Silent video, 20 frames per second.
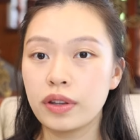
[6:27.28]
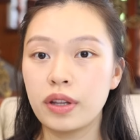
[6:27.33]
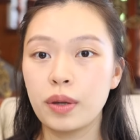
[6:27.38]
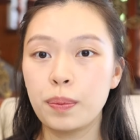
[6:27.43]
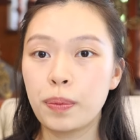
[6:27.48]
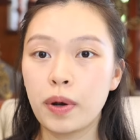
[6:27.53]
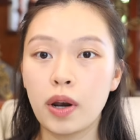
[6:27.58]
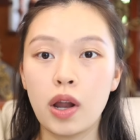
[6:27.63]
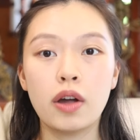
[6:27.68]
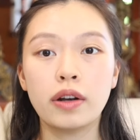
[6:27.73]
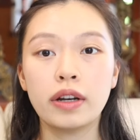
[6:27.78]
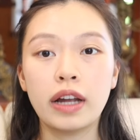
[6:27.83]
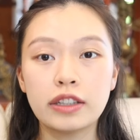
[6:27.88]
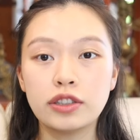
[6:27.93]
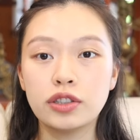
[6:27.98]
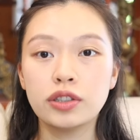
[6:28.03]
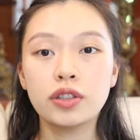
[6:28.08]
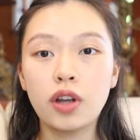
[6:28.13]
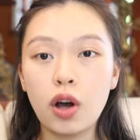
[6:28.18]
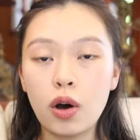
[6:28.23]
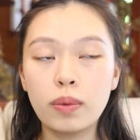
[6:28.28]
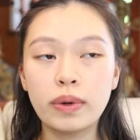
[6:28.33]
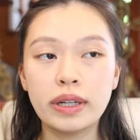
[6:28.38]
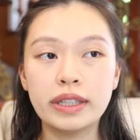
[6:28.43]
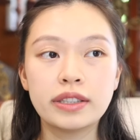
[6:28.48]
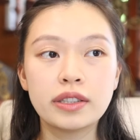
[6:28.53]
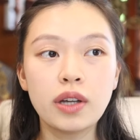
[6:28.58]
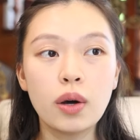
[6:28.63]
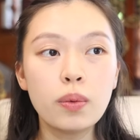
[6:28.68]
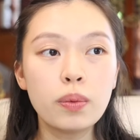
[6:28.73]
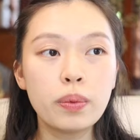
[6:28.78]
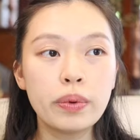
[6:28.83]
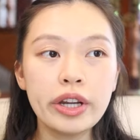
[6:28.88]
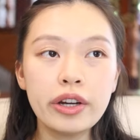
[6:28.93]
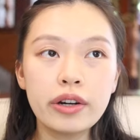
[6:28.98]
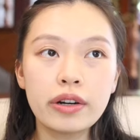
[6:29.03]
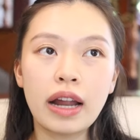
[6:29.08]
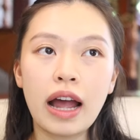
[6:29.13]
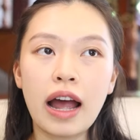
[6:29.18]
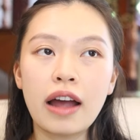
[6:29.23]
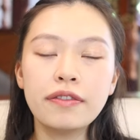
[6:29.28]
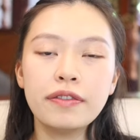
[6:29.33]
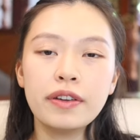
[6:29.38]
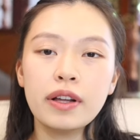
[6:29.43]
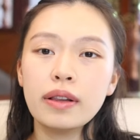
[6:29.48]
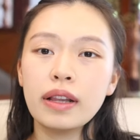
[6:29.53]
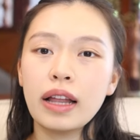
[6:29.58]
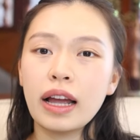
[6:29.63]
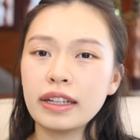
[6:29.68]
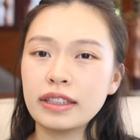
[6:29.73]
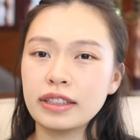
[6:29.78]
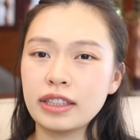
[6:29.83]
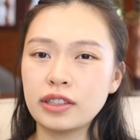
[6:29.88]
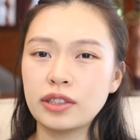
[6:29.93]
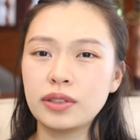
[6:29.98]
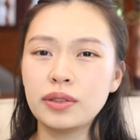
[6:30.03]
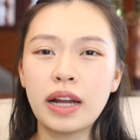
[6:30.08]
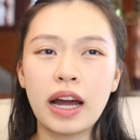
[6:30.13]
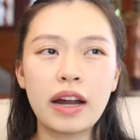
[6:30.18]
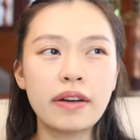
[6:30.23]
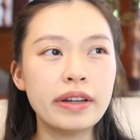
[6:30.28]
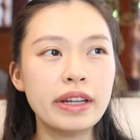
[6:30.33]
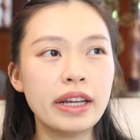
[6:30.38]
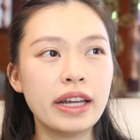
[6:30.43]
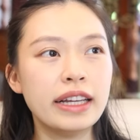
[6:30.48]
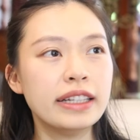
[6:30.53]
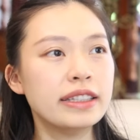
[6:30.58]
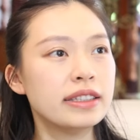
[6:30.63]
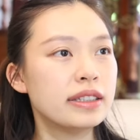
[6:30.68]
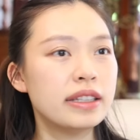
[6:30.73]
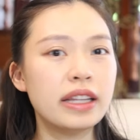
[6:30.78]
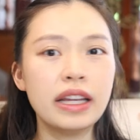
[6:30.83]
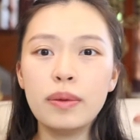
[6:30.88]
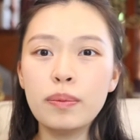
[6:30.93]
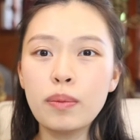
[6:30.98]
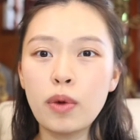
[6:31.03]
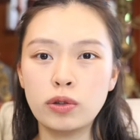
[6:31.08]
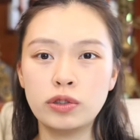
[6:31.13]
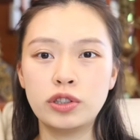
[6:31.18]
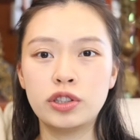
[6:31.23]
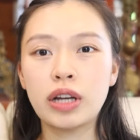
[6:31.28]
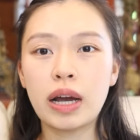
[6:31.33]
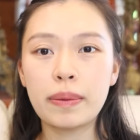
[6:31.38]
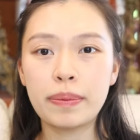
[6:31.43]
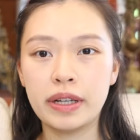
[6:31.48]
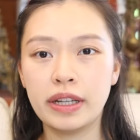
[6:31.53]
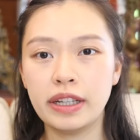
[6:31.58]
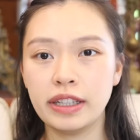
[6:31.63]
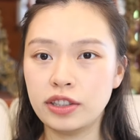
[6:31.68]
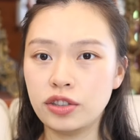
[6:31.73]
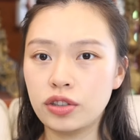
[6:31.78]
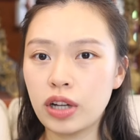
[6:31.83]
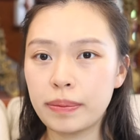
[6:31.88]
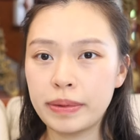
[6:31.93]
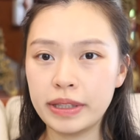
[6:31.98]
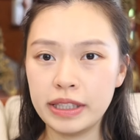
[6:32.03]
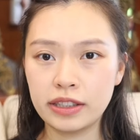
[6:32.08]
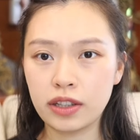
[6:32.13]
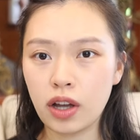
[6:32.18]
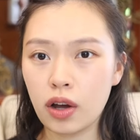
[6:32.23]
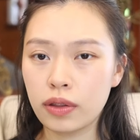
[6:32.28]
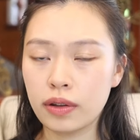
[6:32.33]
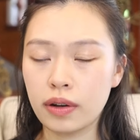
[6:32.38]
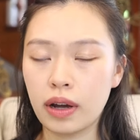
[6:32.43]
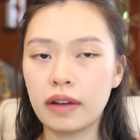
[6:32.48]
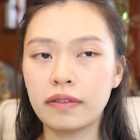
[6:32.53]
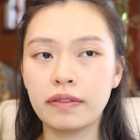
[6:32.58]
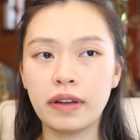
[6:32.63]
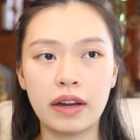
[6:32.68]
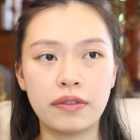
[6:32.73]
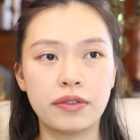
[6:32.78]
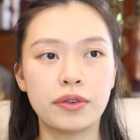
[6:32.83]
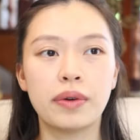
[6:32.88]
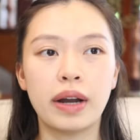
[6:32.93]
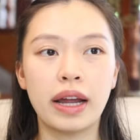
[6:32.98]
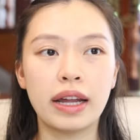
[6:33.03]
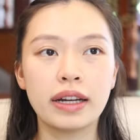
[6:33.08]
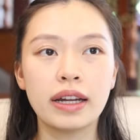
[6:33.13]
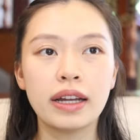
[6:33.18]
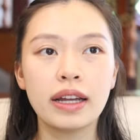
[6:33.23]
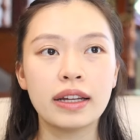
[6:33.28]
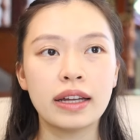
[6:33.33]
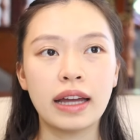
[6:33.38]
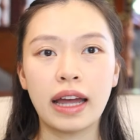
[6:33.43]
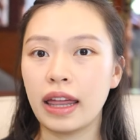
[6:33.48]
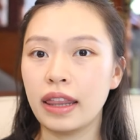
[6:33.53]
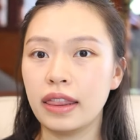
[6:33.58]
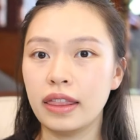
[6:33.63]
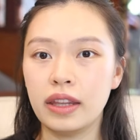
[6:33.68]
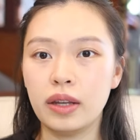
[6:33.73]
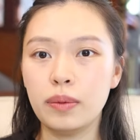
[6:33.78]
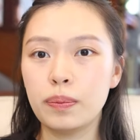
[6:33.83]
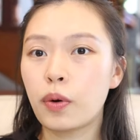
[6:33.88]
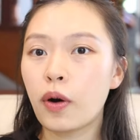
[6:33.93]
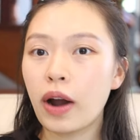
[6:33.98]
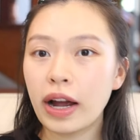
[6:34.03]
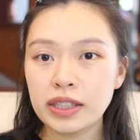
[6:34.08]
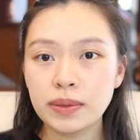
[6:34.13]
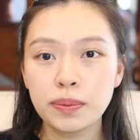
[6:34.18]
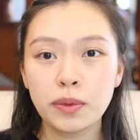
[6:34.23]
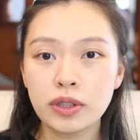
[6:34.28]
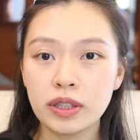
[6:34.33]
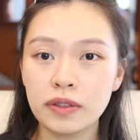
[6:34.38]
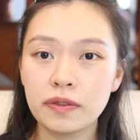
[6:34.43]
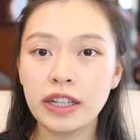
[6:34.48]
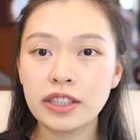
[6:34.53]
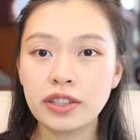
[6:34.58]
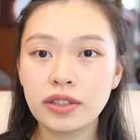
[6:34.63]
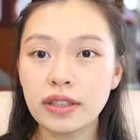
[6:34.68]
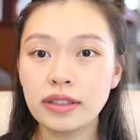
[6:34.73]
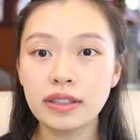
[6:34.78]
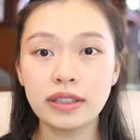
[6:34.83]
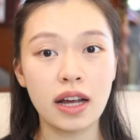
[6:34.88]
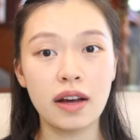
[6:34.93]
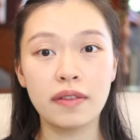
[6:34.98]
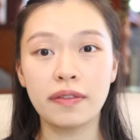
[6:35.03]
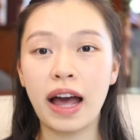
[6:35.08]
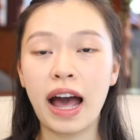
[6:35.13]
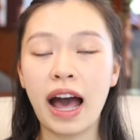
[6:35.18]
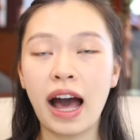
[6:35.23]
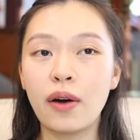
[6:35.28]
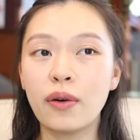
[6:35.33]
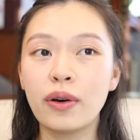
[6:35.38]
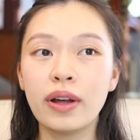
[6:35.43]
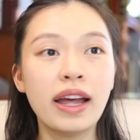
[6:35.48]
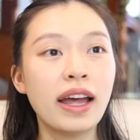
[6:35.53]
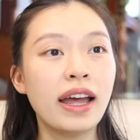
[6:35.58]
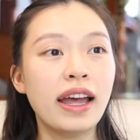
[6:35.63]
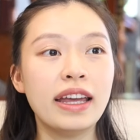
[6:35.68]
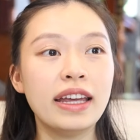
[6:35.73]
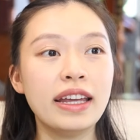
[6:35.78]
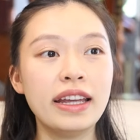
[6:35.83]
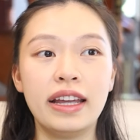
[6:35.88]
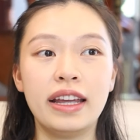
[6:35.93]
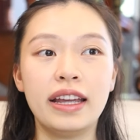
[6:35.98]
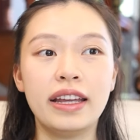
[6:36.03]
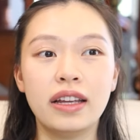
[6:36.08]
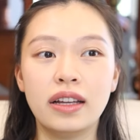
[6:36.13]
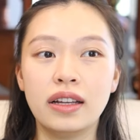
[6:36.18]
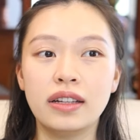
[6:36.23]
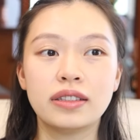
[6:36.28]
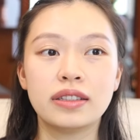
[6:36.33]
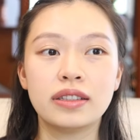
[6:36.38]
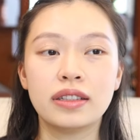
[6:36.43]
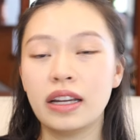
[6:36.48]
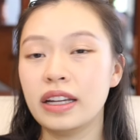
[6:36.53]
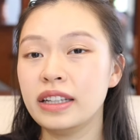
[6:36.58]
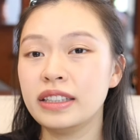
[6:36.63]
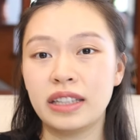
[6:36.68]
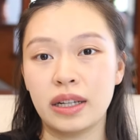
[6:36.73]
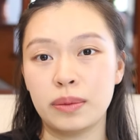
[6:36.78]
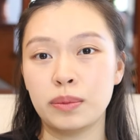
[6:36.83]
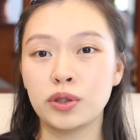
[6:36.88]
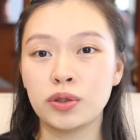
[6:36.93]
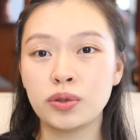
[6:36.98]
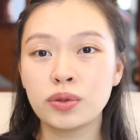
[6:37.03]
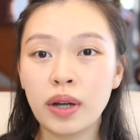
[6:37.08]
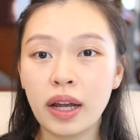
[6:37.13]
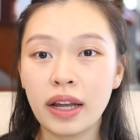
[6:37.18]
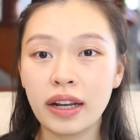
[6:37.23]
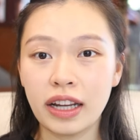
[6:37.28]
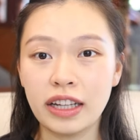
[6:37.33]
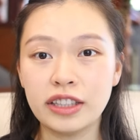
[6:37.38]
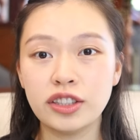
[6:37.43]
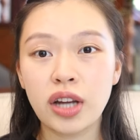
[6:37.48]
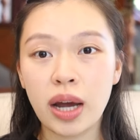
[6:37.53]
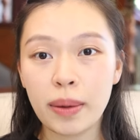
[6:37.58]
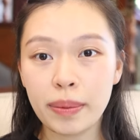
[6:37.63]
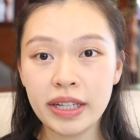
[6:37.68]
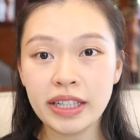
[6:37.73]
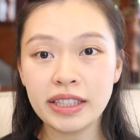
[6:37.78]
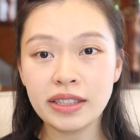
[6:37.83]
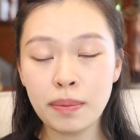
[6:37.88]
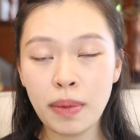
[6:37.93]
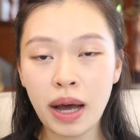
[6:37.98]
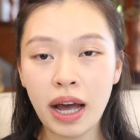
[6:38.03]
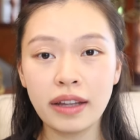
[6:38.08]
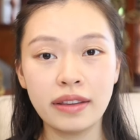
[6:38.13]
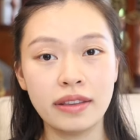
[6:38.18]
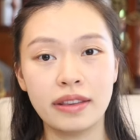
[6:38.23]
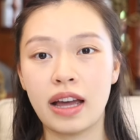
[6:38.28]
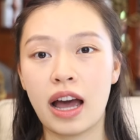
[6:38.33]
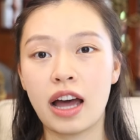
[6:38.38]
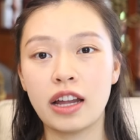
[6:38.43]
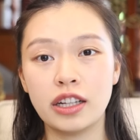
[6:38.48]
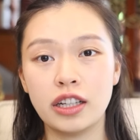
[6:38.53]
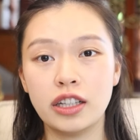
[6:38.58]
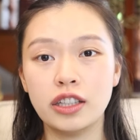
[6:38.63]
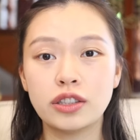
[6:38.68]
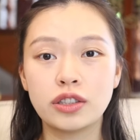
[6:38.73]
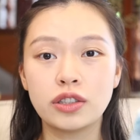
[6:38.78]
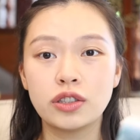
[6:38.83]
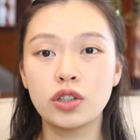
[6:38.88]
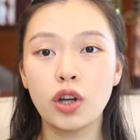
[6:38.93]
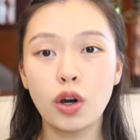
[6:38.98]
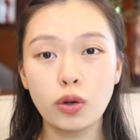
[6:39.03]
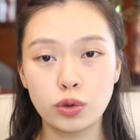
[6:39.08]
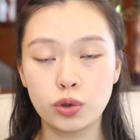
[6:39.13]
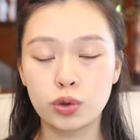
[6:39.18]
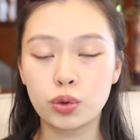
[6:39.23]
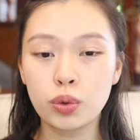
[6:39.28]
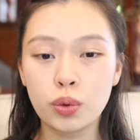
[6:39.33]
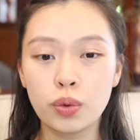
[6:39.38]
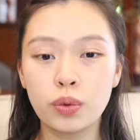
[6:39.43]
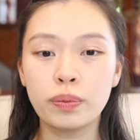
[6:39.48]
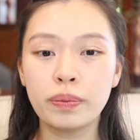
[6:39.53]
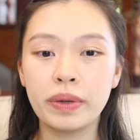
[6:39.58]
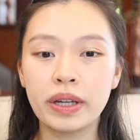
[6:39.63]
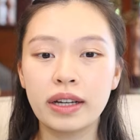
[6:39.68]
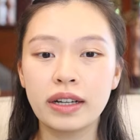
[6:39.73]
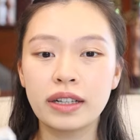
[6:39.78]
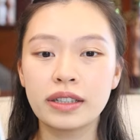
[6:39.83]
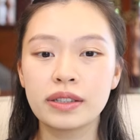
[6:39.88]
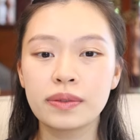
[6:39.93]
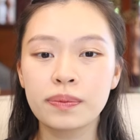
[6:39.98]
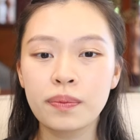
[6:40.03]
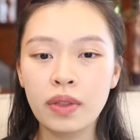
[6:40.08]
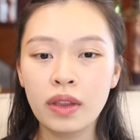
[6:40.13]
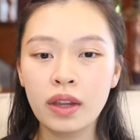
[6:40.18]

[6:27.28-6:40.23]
the plot are just always so weird. I feel like Yasunari is the most Japanese author I've ever read. And the prize motivations of how he demonstrates a Japanese mind, that is so true, because